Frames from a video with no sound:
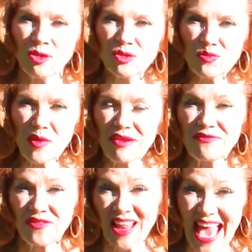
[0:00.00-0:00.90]
Those
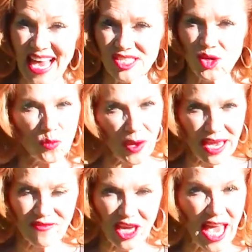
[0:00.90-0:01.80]
red flags are
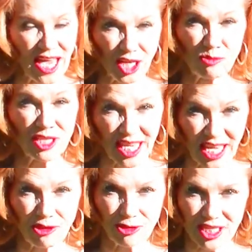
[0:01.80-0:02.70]
waving at you to
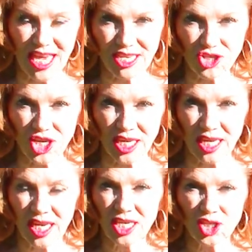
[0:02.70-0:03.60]
get your
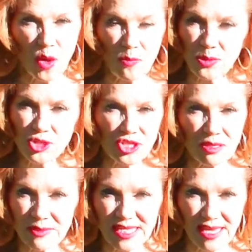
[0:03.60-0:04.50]
attention. Don't push
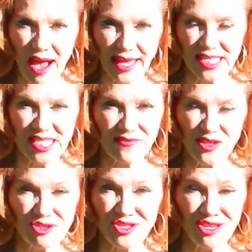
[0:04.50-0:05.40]
them aside as
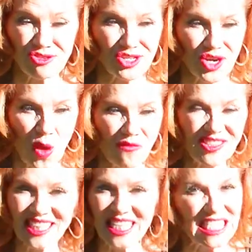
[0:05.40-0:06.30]
if there's, there's no
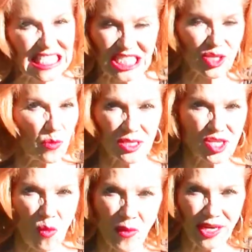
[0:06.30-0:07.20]
validity to
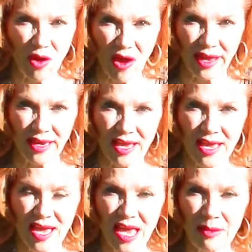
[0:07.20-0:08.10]
what's going on.
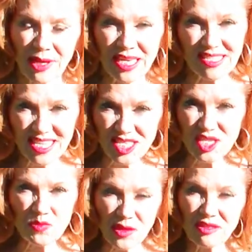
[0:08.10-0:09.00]
Because
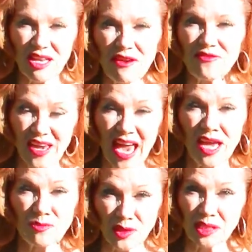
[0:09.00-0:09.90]
this is where love
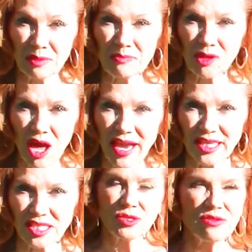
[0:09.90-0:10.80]
can really be
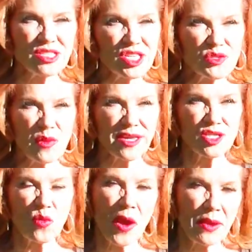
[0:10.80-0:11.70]
blind. So, this is why
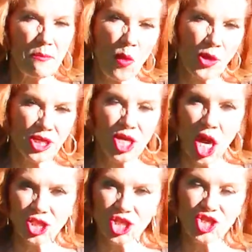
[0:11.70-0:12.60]
it's quite important
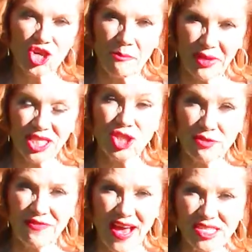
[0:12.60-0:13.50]
not to jump in
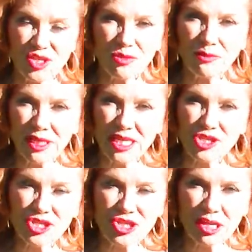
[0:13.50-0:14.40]
too fast to a
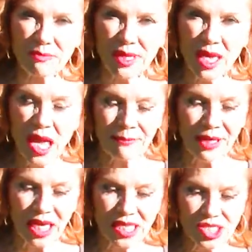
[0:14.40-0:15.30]
relationship
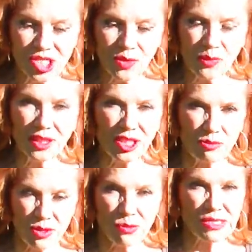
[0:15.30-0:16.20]
because you really
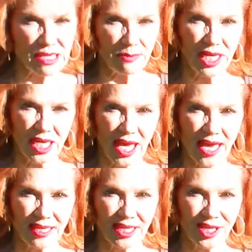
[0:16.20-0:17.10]
don't know somebody
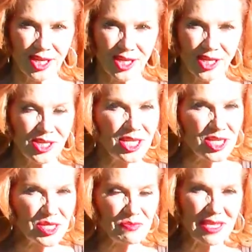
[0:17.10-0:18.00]
yet you
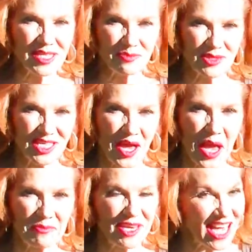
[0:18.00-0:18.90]
need to spend some
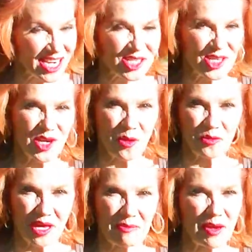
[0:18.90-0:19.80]
time getting to
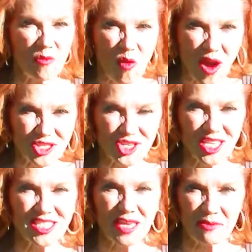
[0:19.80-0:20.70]
know them and
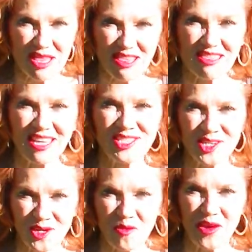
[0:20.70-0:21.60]
watching some of the things that are